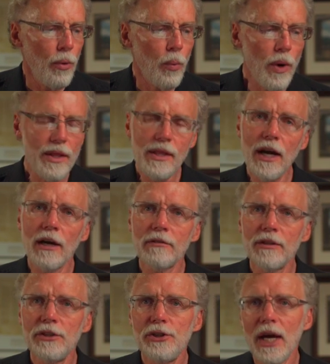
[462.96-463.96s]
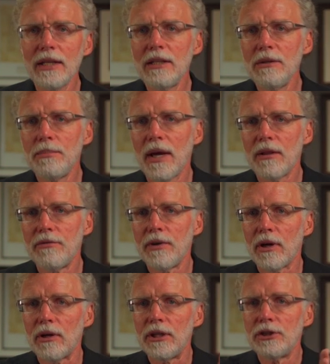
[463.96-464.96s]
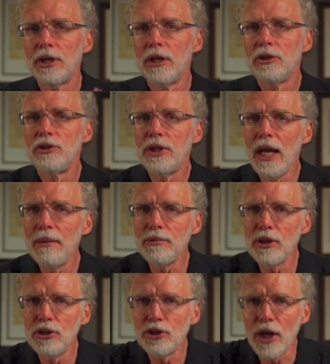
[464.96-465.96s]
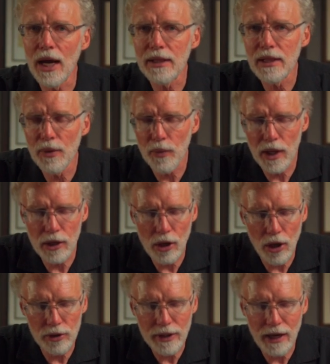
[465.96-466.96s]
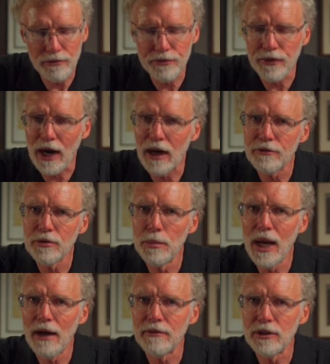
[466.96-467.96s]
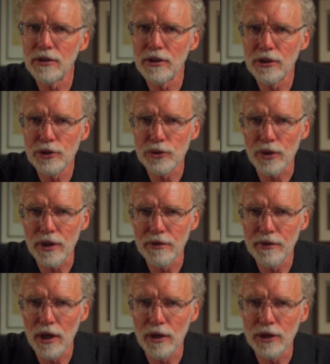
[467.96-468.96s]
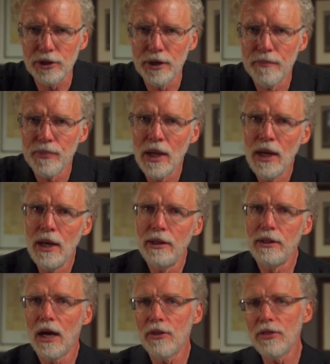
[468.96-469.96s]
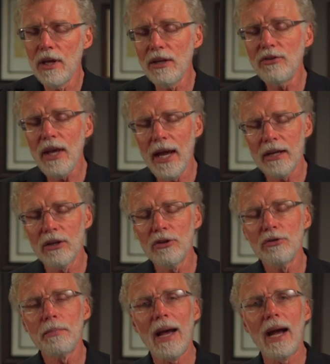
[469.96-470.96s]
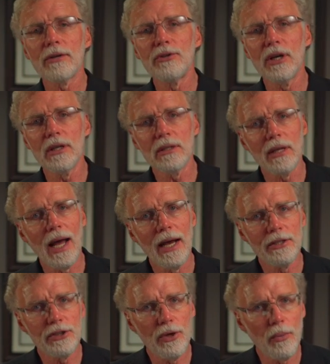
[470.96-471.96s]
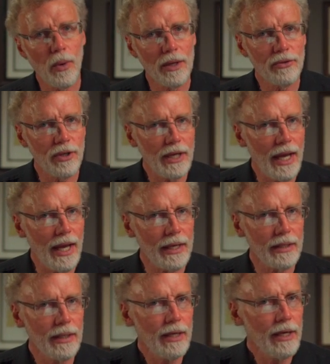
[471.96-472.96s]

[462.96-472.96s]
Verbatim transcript: When they are rejected by the village, James and John then want to call down fire from heaven to destroy the village. Now this echoes back to Elijah once again.